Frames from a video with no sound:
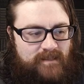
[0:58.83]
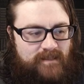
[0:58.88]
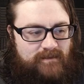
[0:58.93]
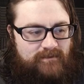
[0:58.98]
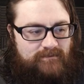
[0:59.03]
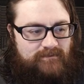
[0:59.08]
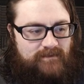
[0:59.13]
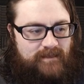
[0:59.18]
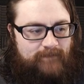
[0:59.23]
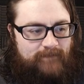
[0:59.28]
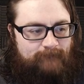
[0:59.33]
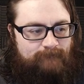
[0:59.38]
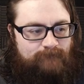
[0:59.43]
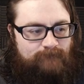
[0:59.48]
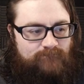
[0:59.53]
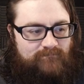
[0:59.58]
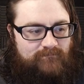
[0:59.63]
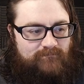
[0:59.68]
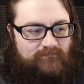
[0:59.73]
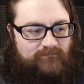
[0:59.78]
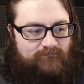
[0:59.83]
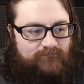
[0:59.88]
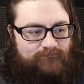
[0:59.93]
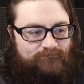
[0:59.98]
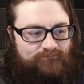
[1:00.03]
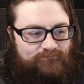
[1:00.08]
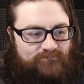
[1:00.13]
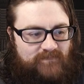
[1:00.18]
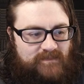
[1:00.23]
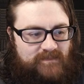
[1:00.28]
Yeah,
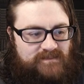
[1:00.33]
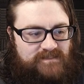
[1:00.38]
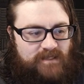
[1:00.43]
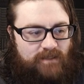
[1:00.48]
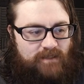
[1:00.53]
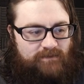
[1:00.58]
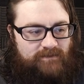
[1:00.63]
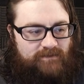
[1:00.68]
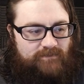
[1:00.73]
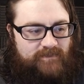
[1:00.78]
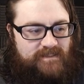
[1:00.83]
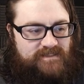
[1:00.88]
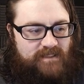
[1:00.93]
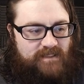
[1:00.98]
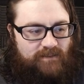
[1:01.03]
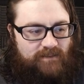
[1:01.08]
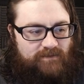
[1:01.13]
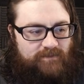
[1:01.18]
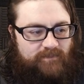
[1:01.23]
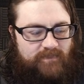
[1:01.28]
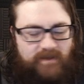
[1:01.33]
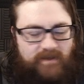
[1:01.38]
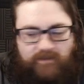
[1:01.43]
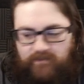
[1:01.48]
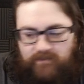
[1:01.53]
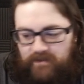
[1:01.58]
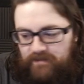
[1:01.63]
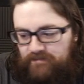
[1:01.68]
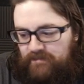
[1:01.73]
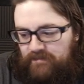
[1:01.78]
it's all
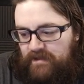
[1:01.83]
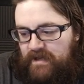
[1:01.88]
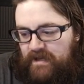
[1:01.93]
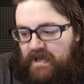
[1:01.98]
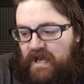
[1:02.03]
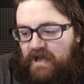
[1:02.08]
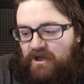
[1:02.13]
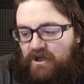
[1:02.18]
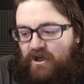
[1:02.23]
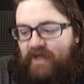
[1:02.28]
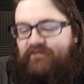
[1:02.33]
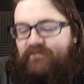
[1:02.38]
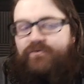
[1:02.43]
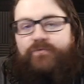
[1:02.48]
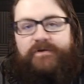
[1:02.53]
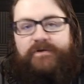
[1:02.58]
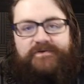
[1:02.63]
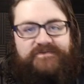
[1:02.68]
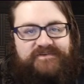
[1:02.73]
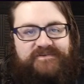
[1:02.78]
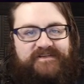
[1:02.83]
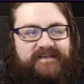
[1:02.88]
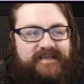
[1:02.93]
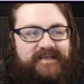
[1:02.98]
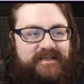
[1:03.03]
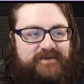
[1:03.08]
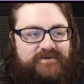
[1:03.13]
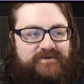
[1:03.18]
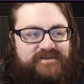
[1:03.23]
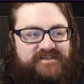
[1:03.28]
a clever ruse to get
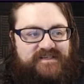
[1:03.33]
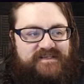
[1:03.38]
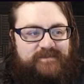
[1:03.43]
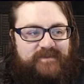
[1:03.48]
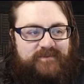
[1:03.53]
you to send me more